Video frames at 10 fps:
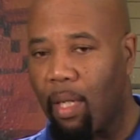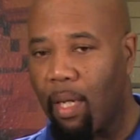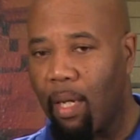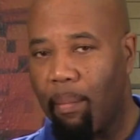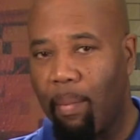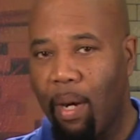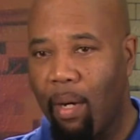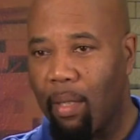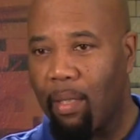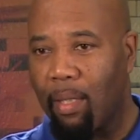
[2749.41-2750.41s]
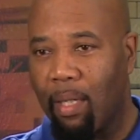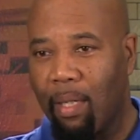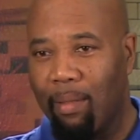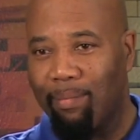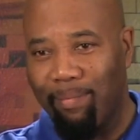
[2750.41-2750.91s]

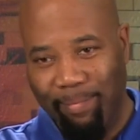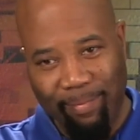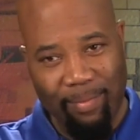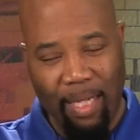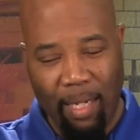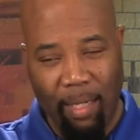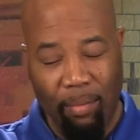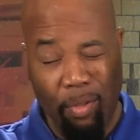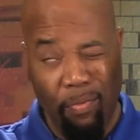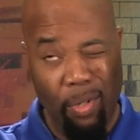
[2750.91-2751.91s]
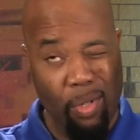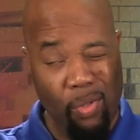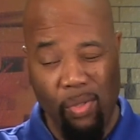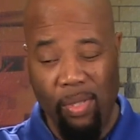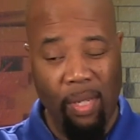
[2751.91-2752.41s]
the
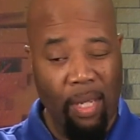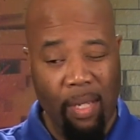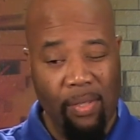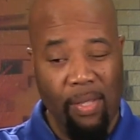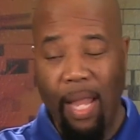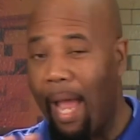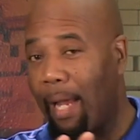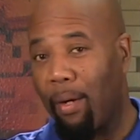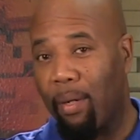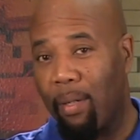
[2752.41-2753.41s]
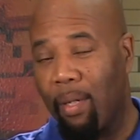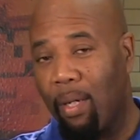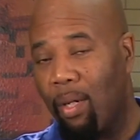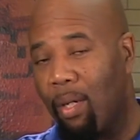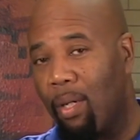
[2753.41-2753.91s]
reverse slider
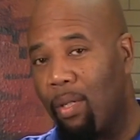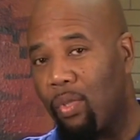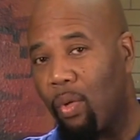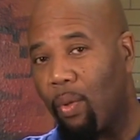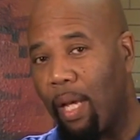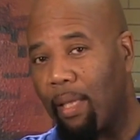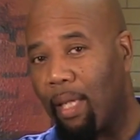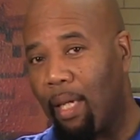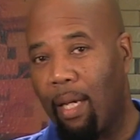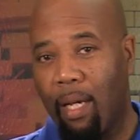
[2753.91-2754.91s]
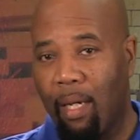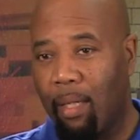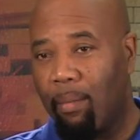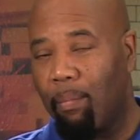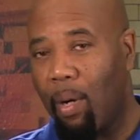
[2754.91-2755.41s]
so that
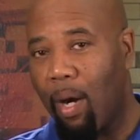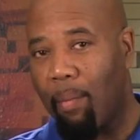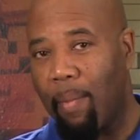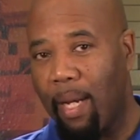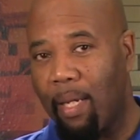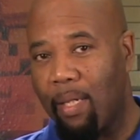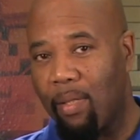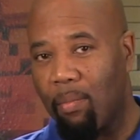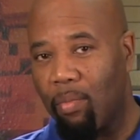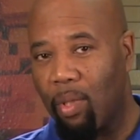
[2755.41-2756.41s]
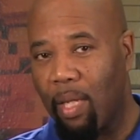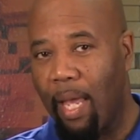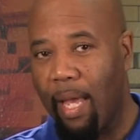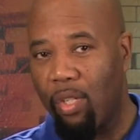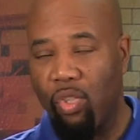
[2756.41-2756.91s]
the park mechanism will
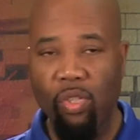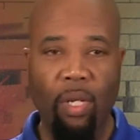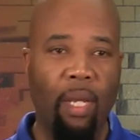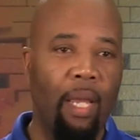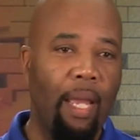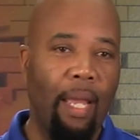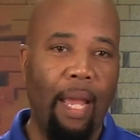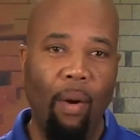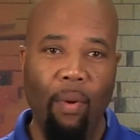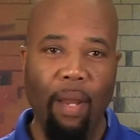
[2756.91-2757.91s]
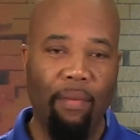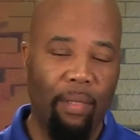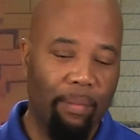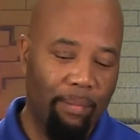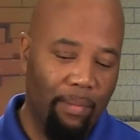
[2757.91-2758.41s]
catch.
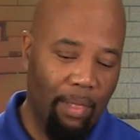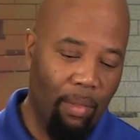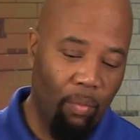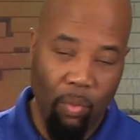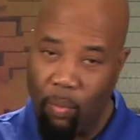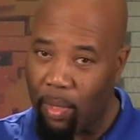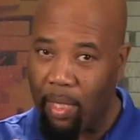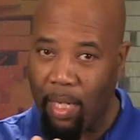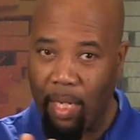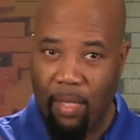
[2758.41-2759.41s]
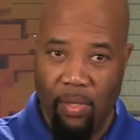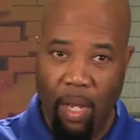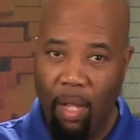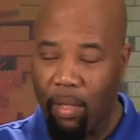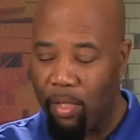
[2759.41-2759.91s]
However, what we need is
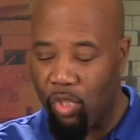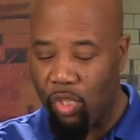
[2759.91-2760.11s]
all of